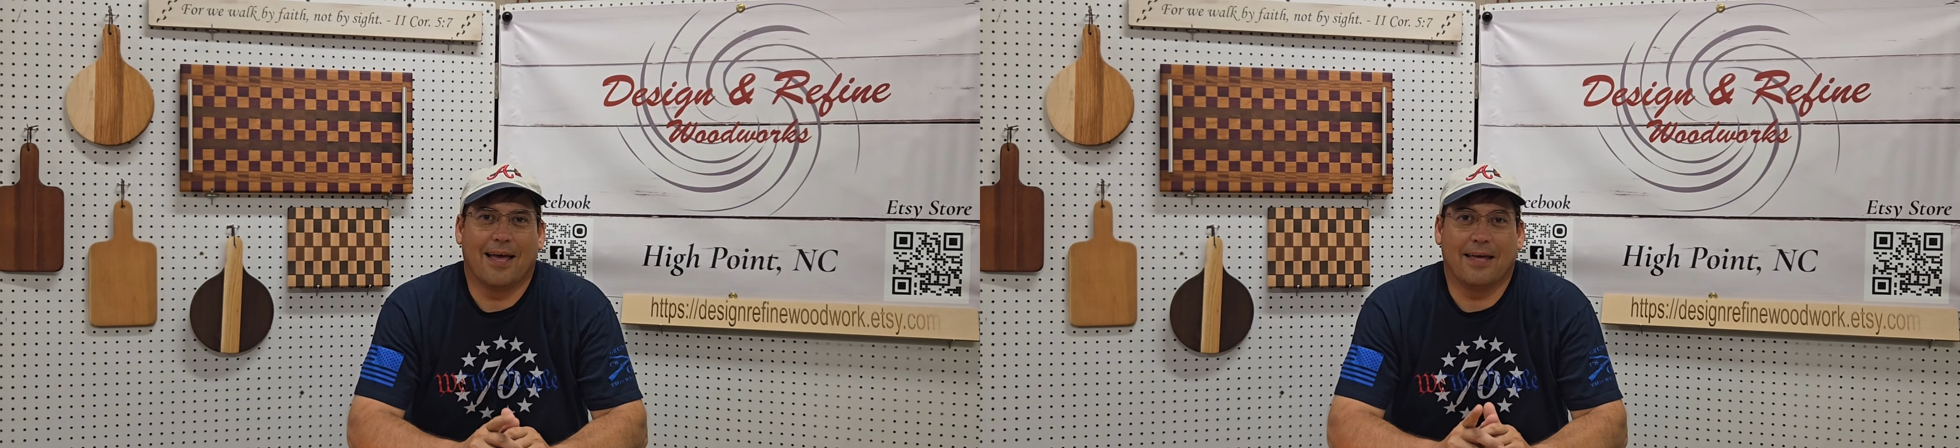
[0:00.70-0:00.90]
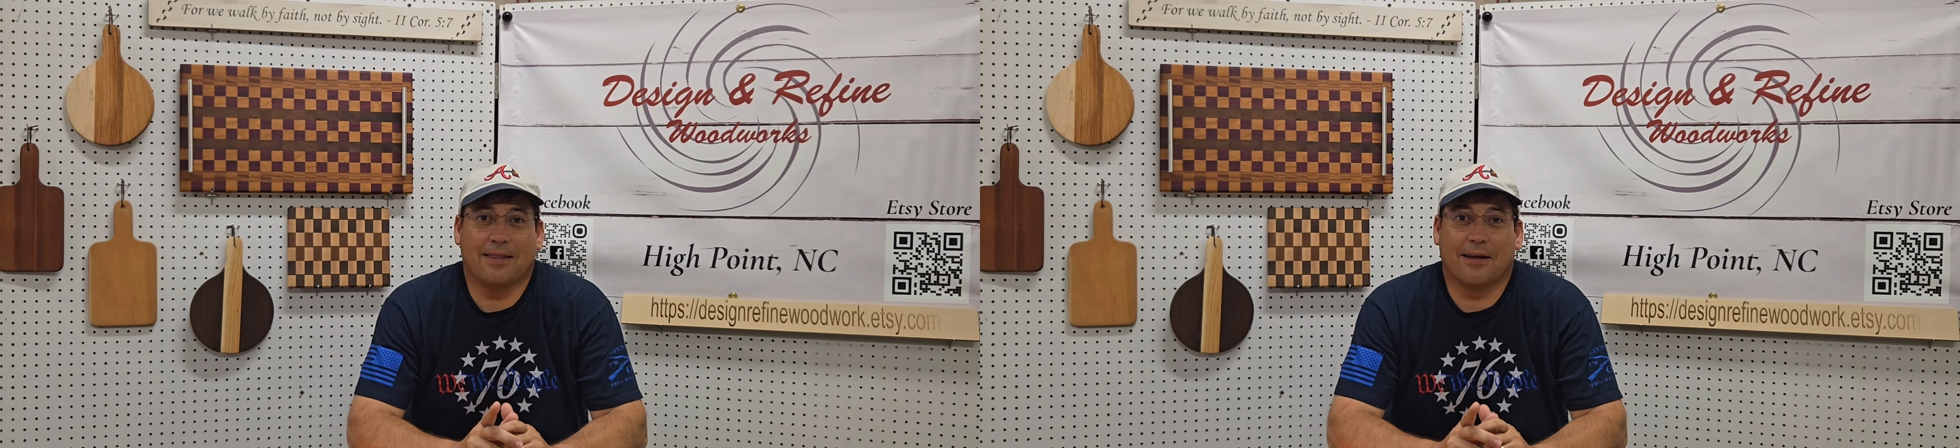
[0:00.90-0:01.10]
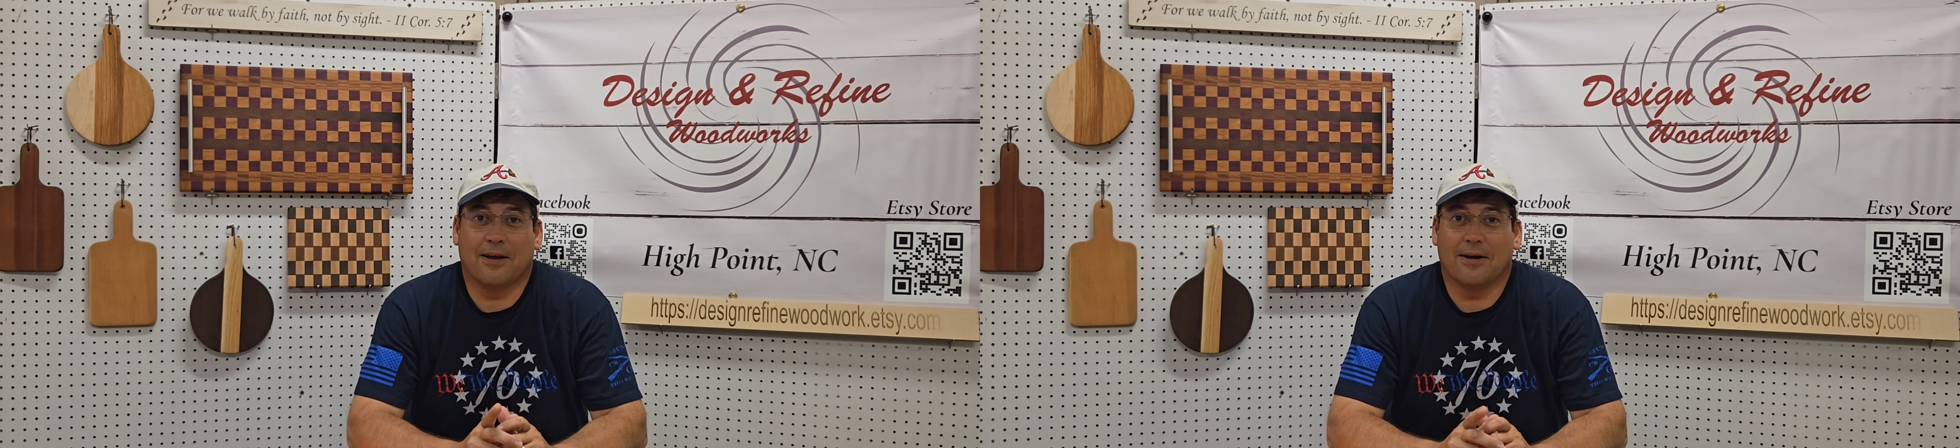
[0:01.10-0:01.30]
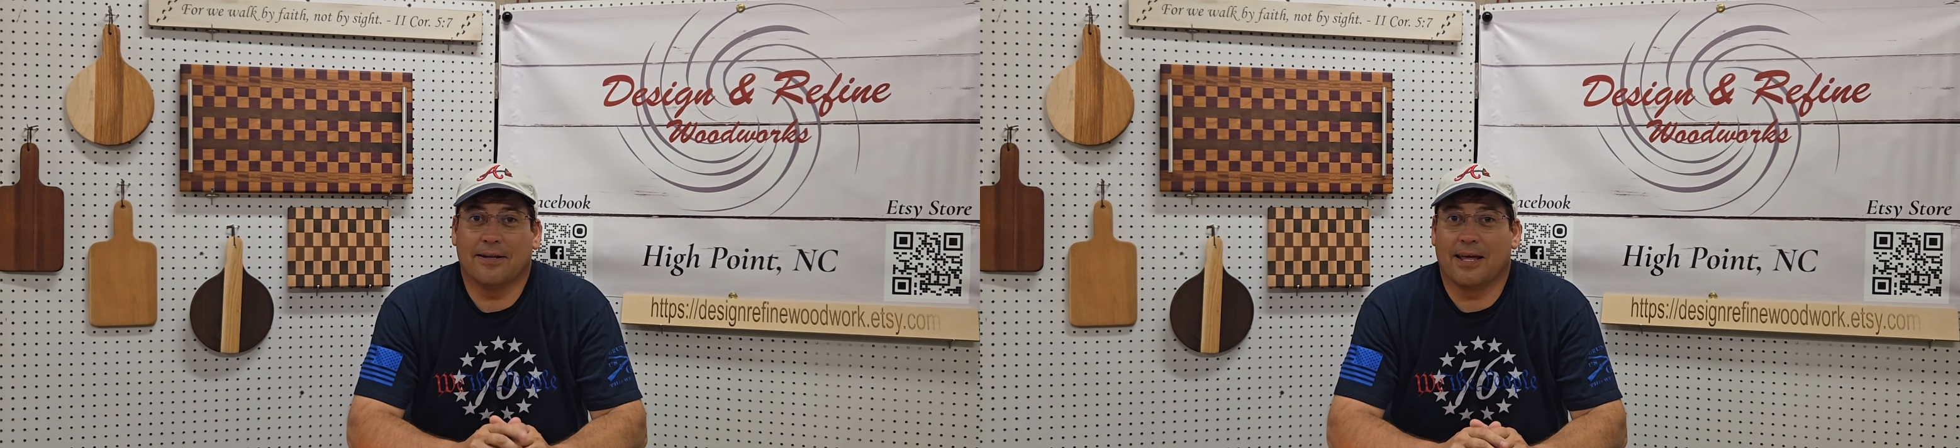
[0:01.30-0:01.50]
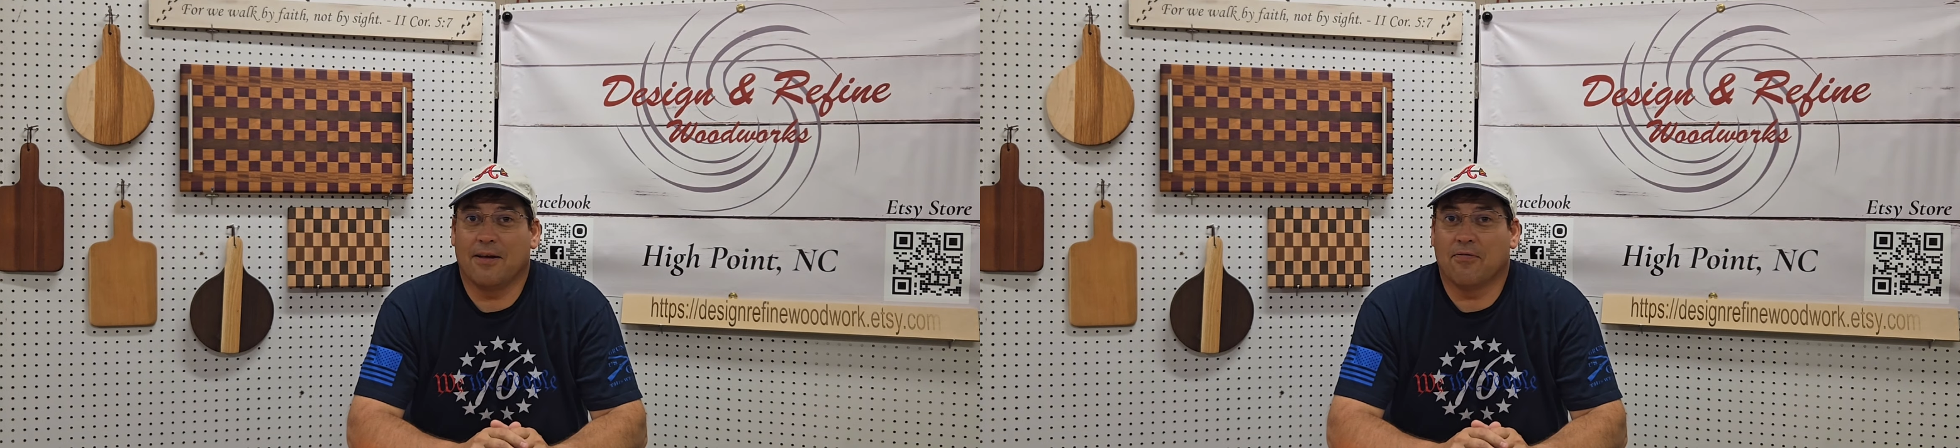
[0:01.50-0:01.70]
Hey
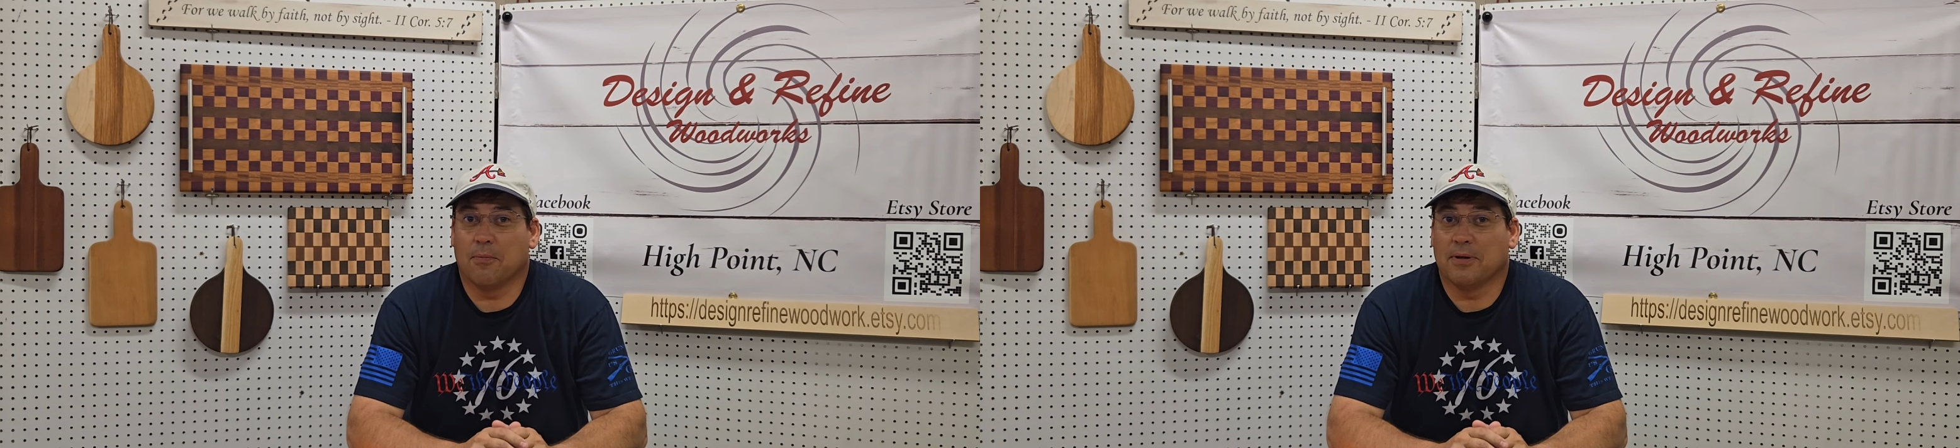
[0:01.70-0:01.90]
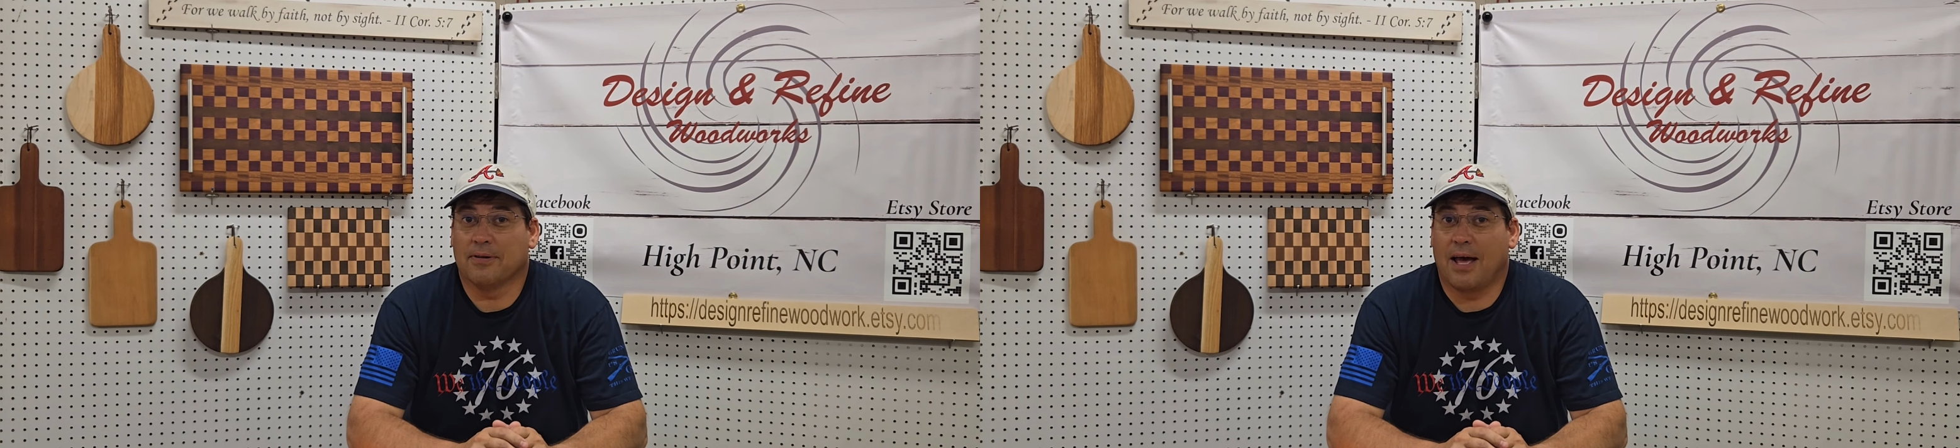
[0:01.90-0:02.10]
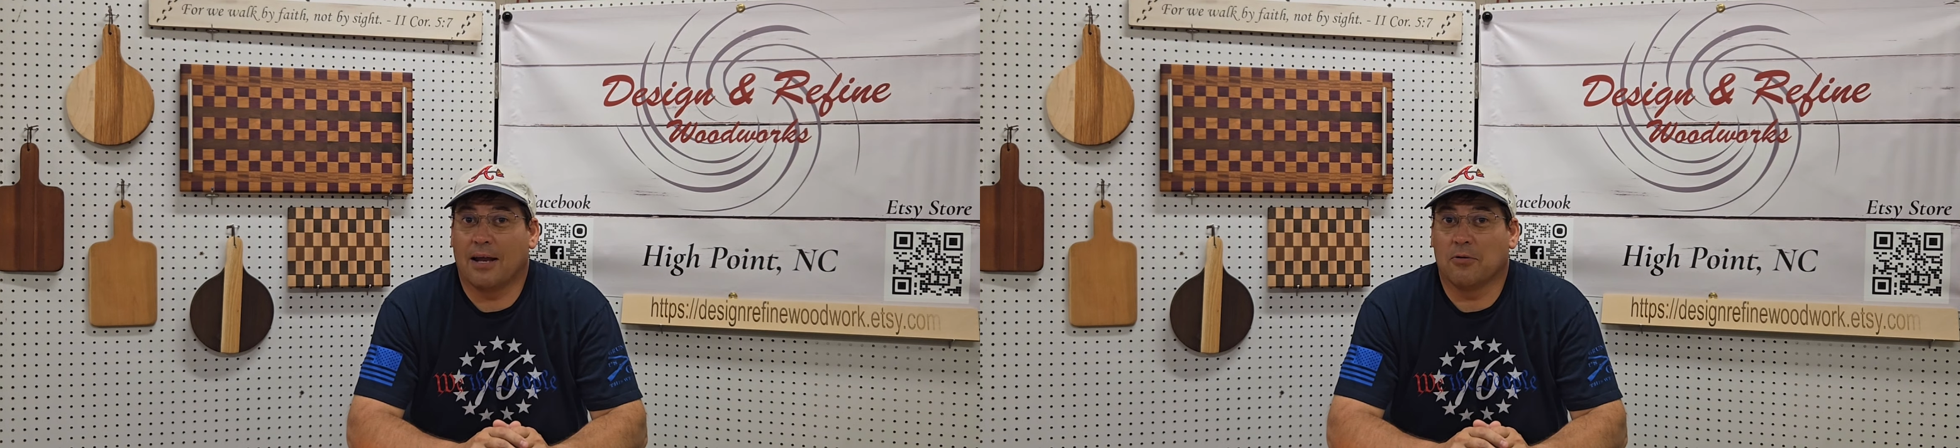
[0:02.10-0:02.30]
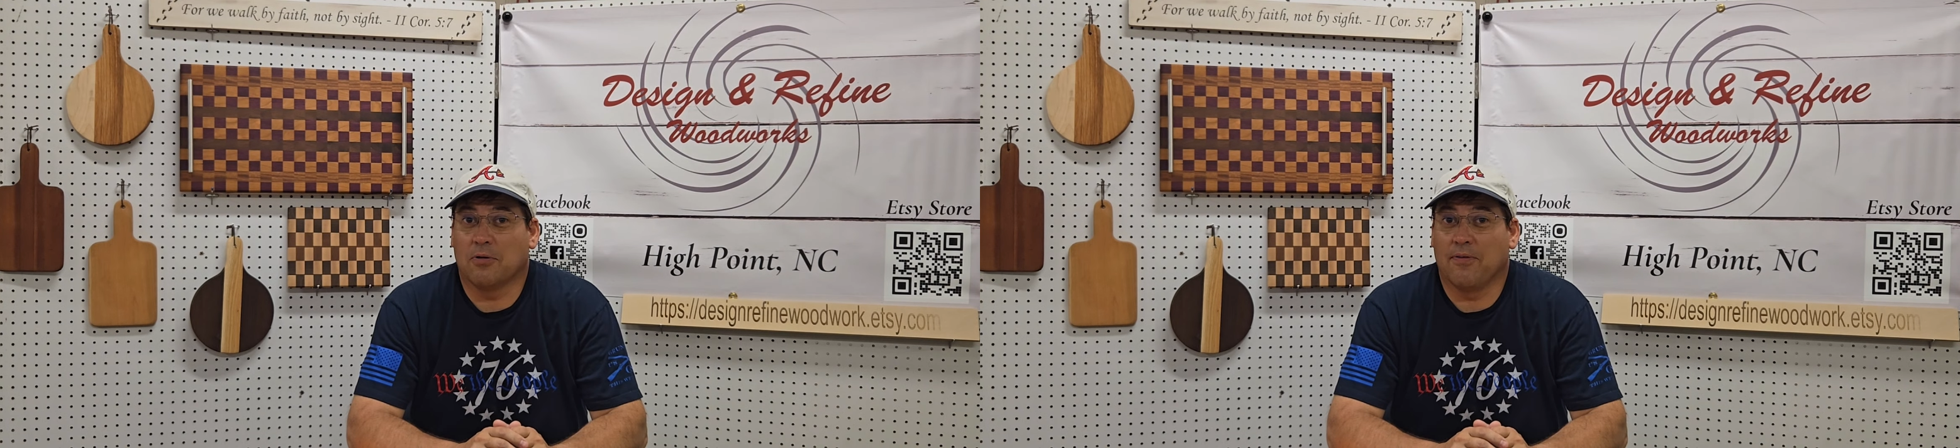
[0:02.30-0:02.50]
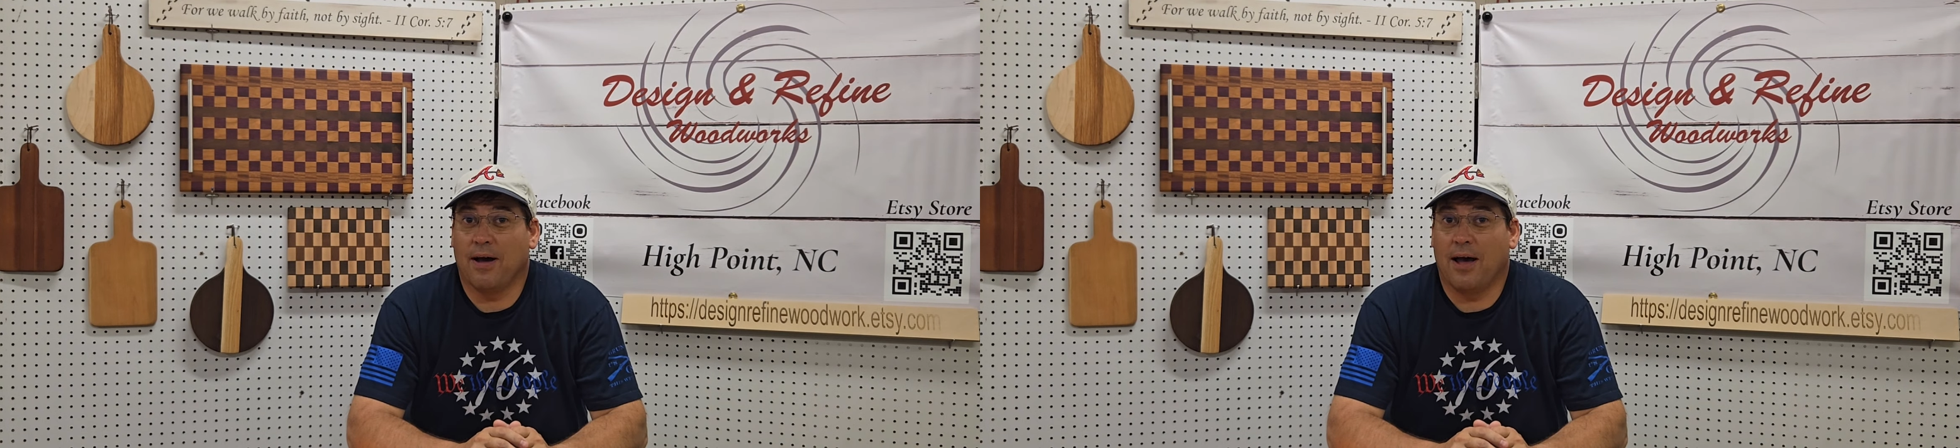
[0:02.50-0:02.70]
there, Dave from Design
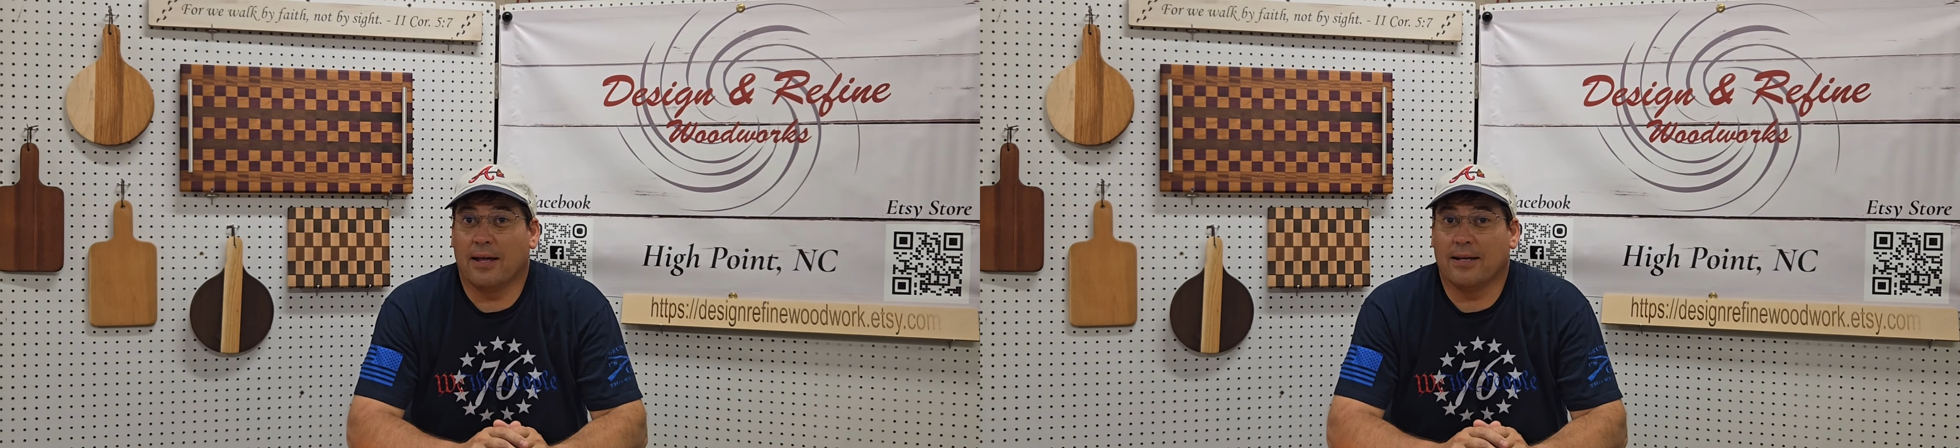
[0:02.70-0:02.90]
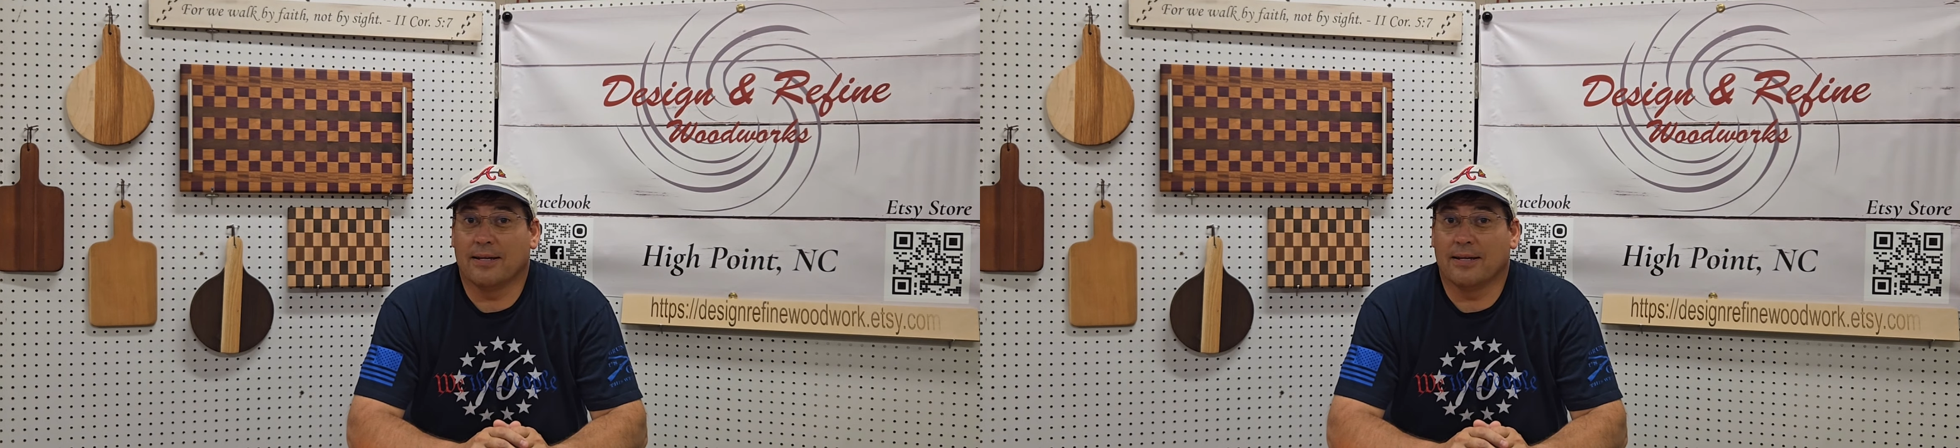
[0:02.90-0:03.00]
and Refine,